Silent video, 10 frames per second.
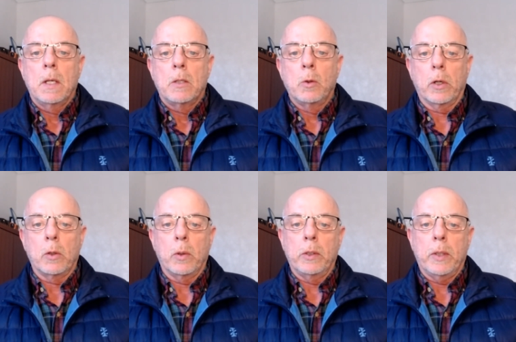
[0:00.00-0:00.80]
you're
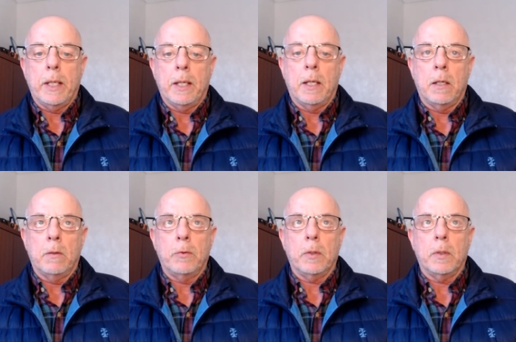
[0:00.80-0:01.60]
going to
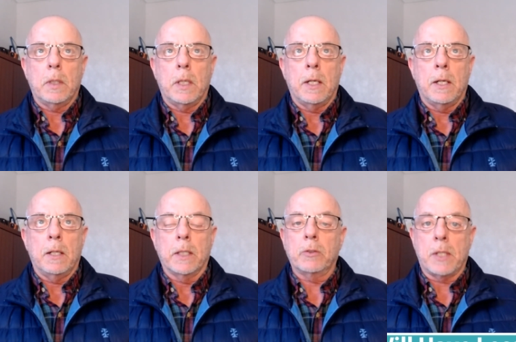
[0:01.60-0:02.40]
have
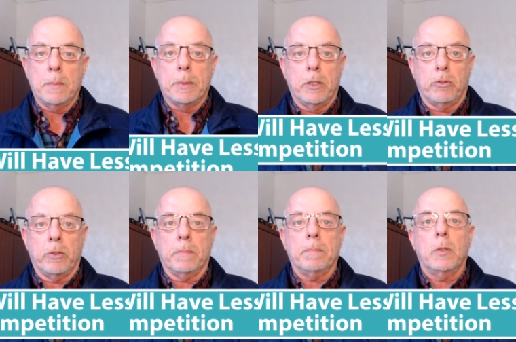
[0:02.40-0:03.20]
uh, less
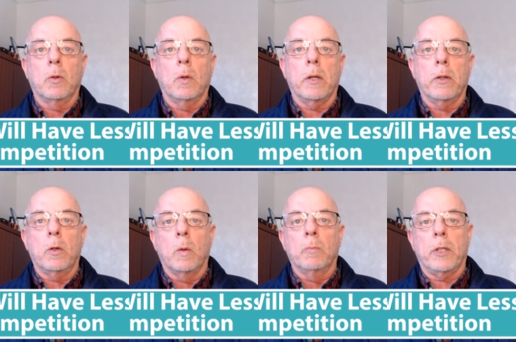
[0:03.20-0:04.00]
competition. So other
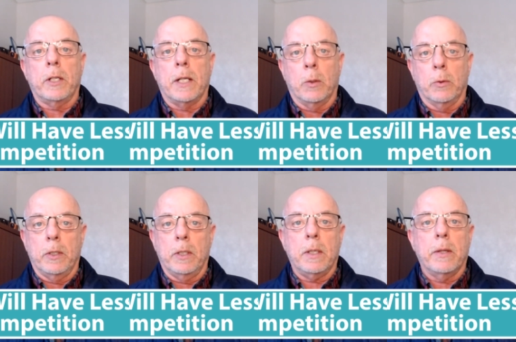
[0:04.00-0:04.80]
homes that are out
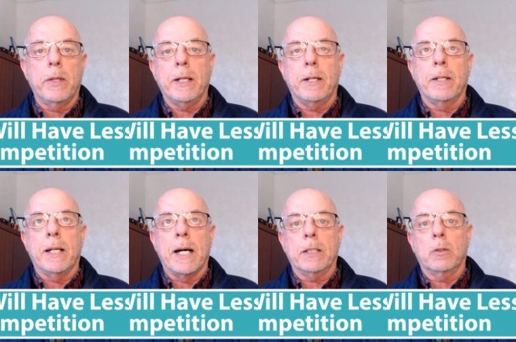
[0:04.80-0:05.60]
there, they are
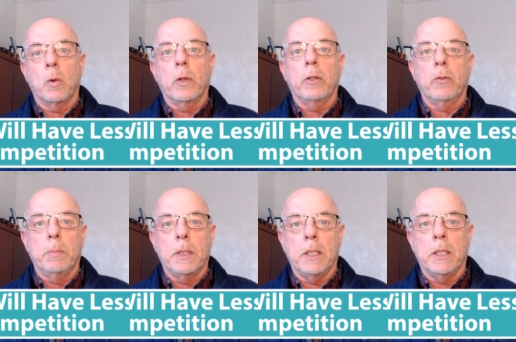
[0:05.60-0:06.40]
not going to
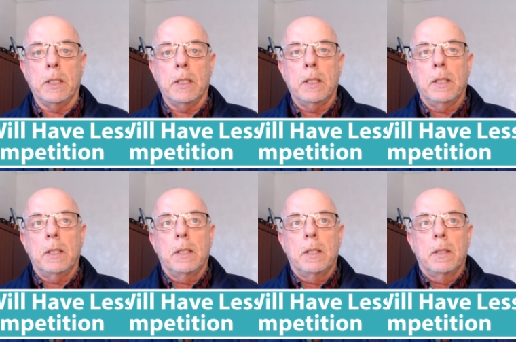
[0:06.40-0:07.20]
be
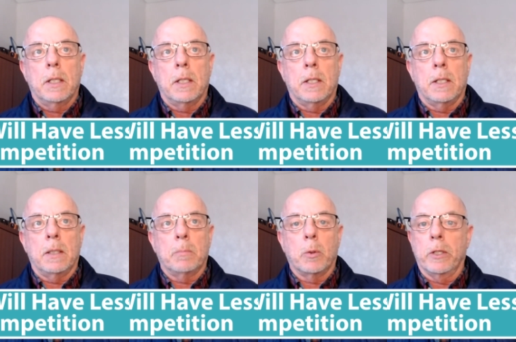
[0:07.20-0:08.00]

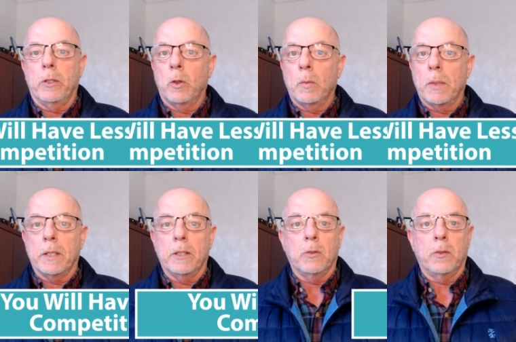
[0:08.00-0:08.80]
um, putting their home
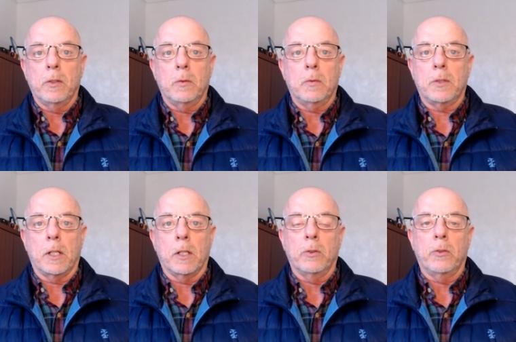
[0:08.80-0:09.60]
on these these
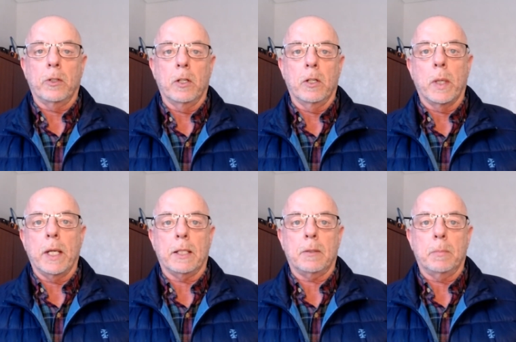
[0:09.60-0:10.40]
sellers. They're going to
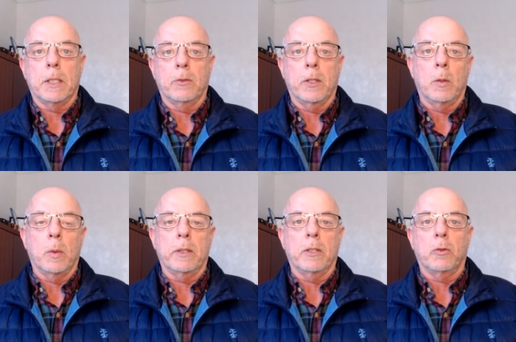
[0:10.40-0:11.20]
wait because they don't
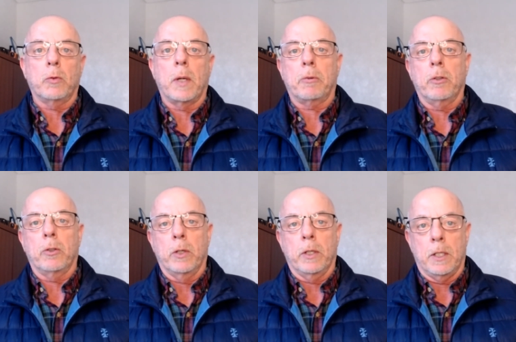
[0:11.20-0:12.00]
want the disruption
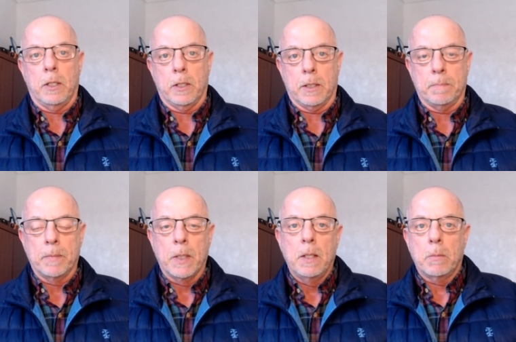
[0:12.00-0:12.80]
during the holiday.
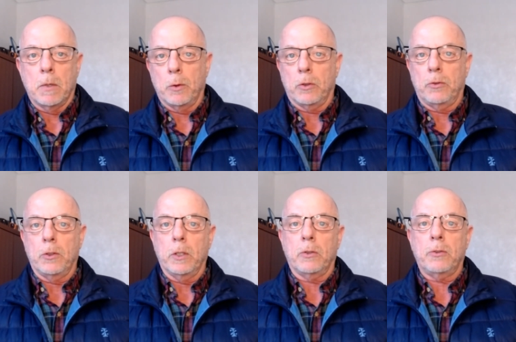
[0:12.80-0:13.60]
But if you're a
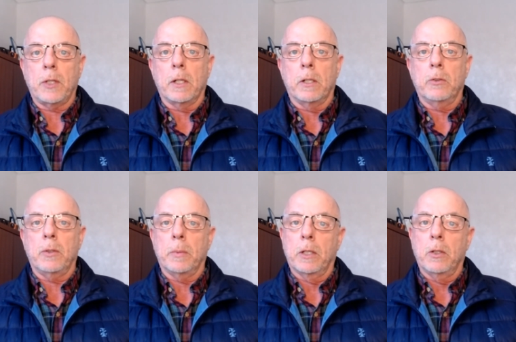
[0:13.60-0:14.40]
serious seller,
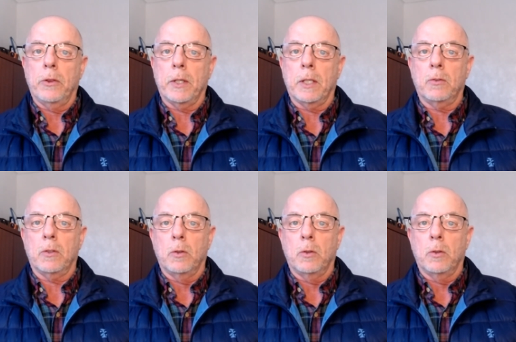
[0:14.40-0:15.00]
some of the good things to